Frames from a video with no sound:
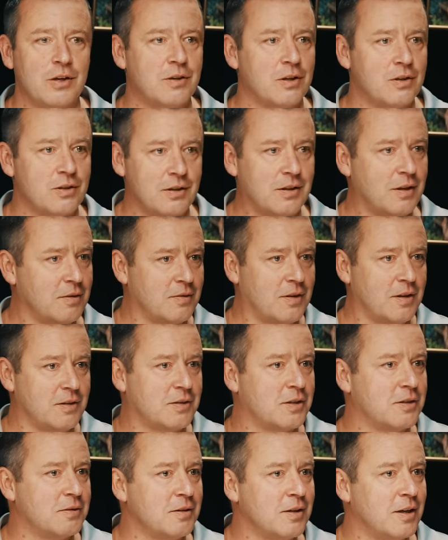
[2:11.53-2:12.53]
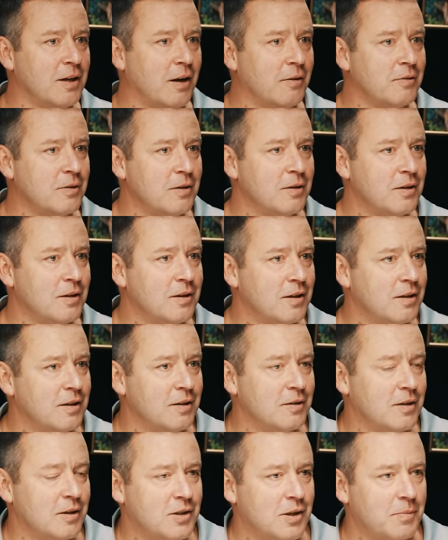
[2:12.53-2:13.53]
there's
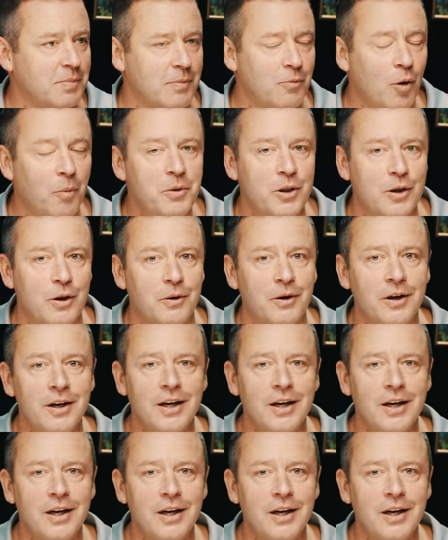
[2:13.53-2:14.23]
something wrong with you.